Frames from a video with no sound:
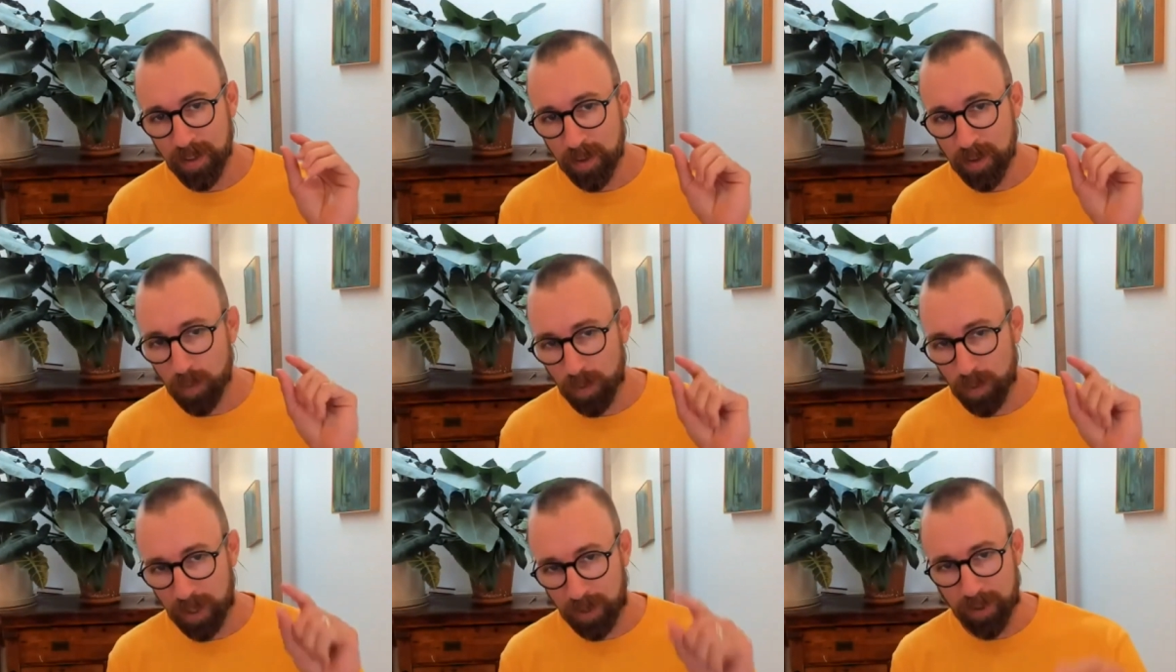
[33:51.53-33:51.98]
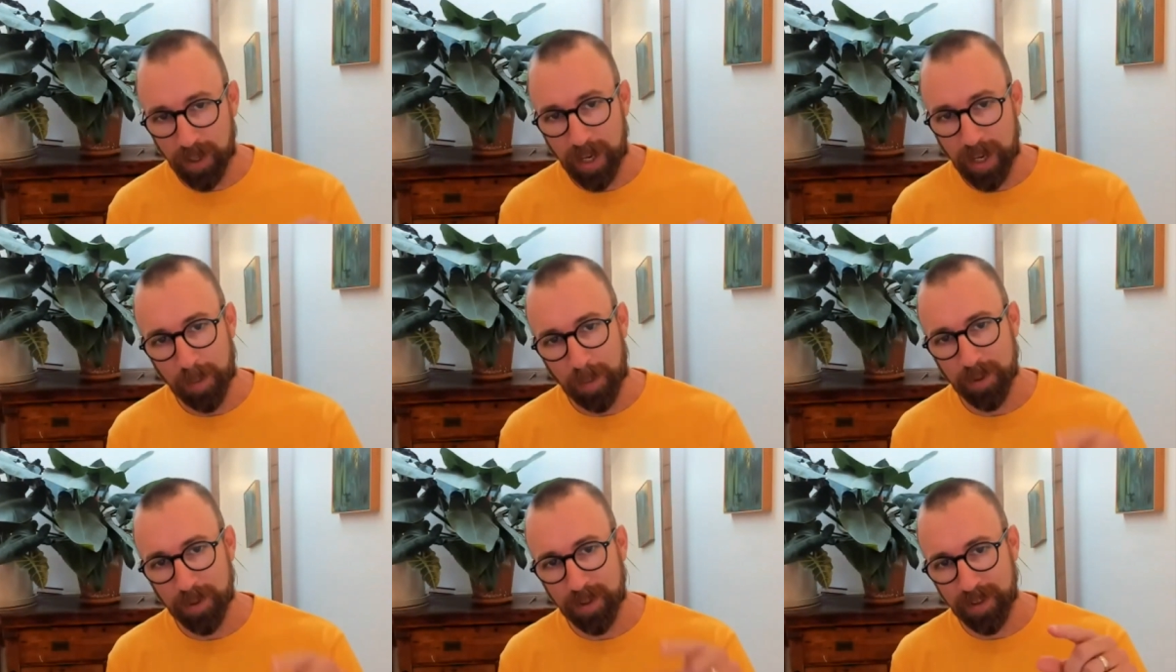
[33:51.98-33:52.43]
whatever
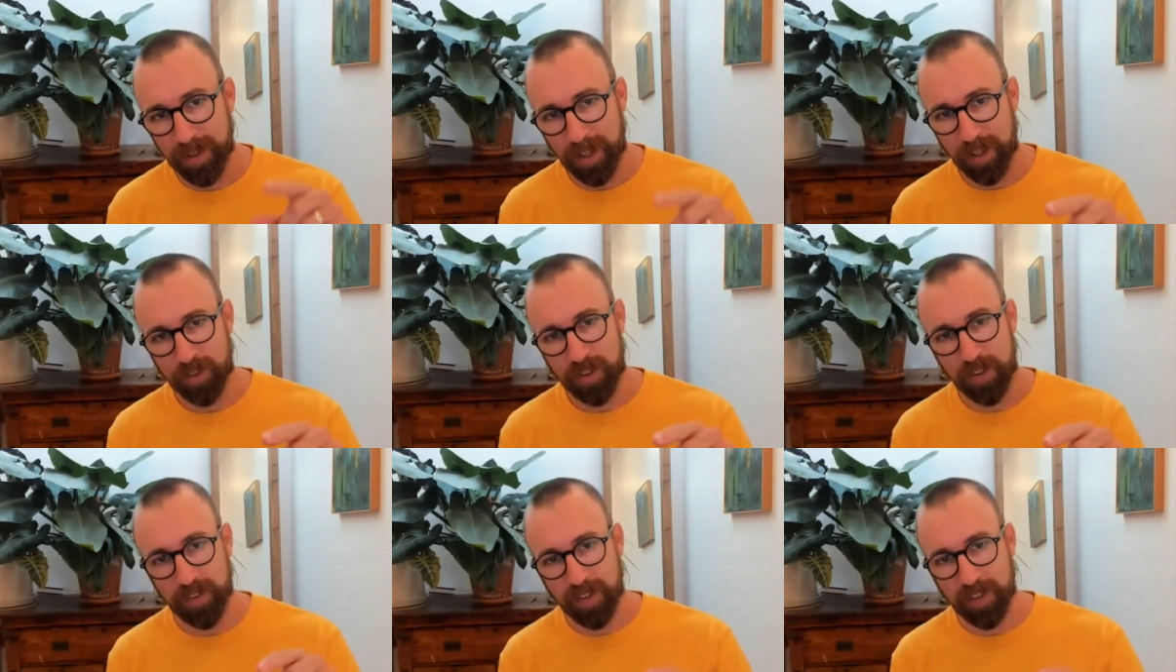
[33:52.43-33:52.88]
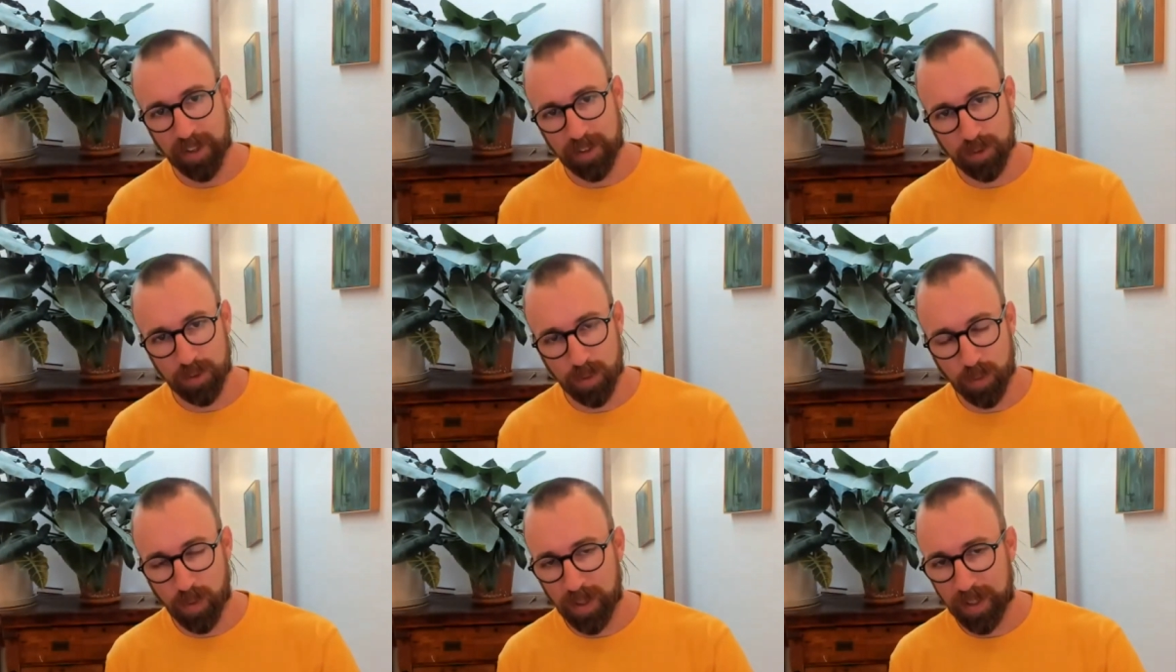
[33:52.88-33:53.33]
happened to that
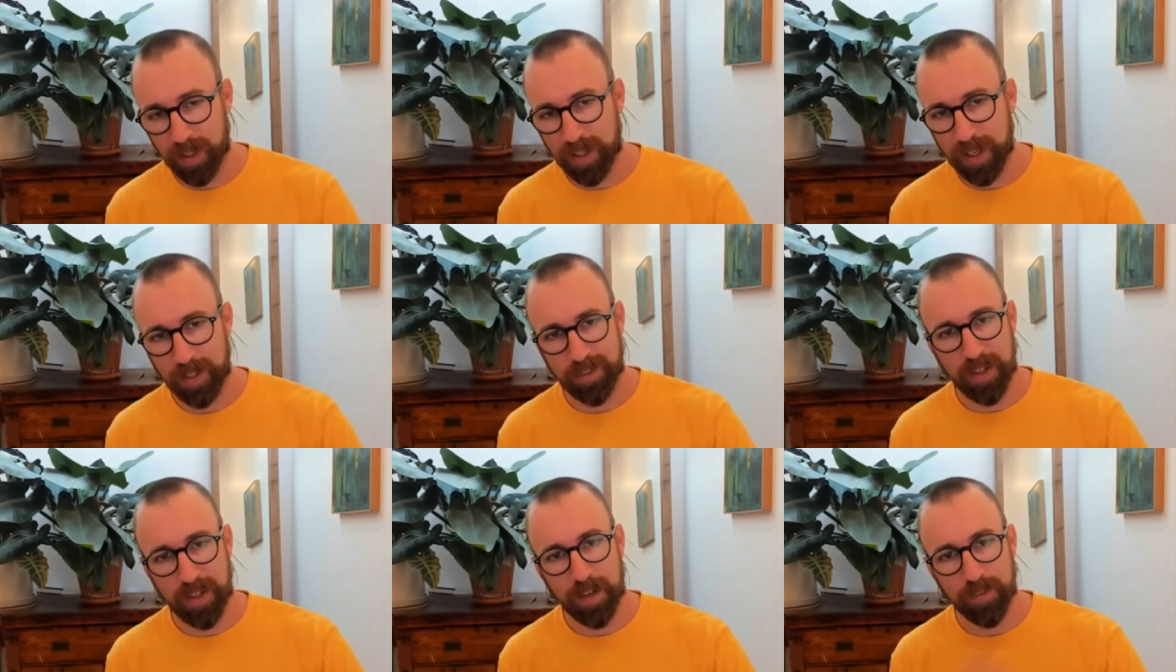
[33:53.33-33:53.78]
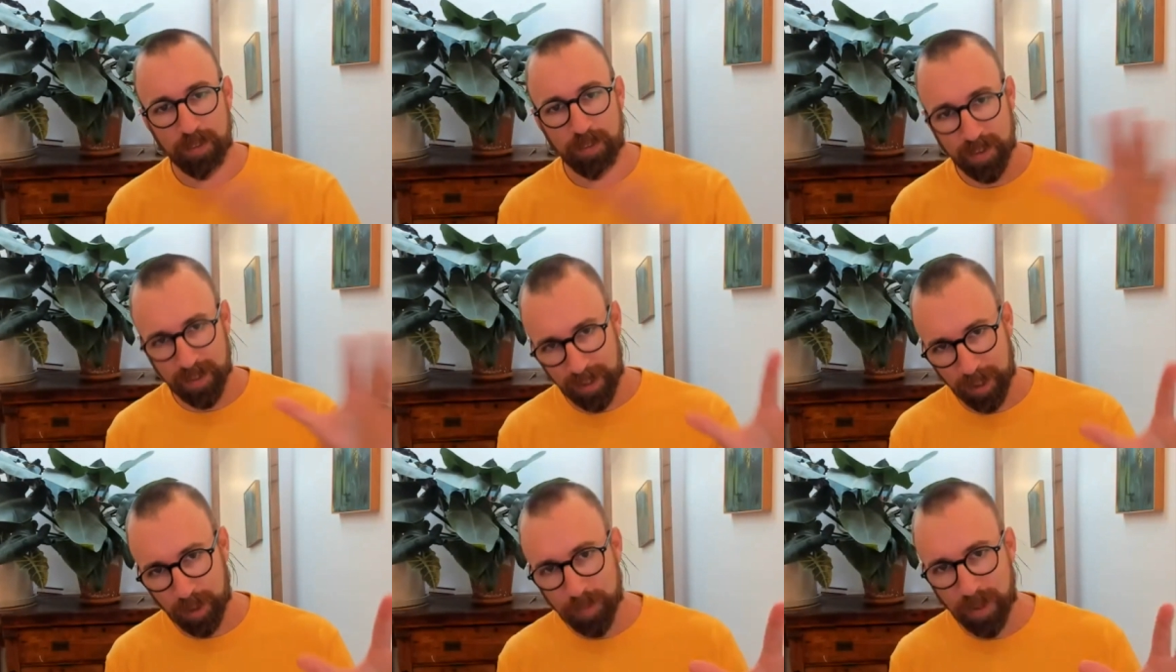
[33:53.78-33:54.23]
transaction, we want to gather
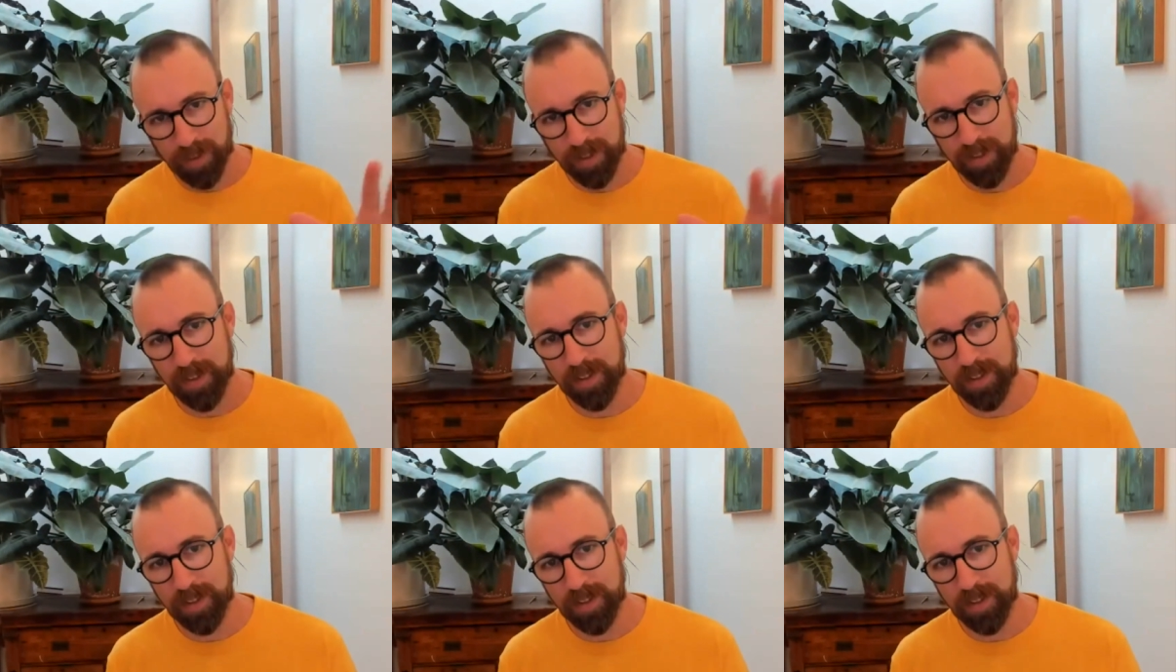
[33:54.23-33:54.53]
everything about it,